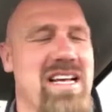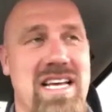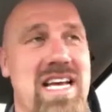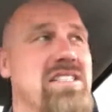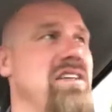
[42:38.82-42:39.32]

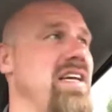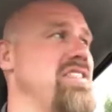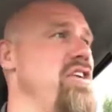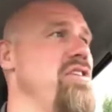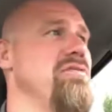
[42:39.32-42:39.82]
It's it's
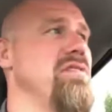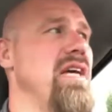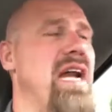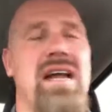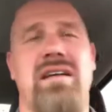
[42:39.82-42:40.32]
huge.
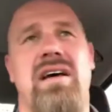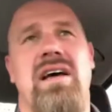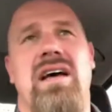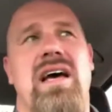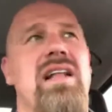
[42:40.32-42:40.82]
And I
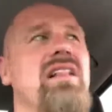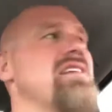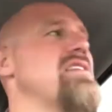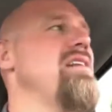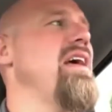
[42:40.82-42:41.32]
and
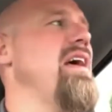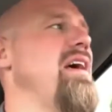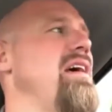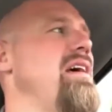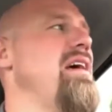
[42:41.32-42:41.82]
listen,
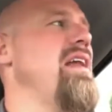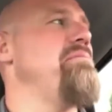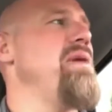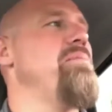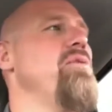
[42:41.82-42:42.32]
and if
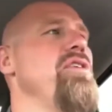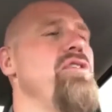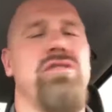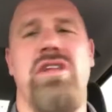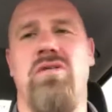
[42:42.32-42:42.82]
people,
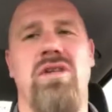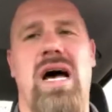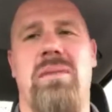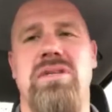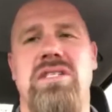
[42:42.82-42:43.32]
you'll deal with
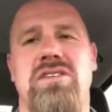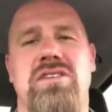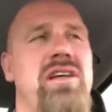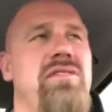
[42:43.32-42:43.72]
opposition.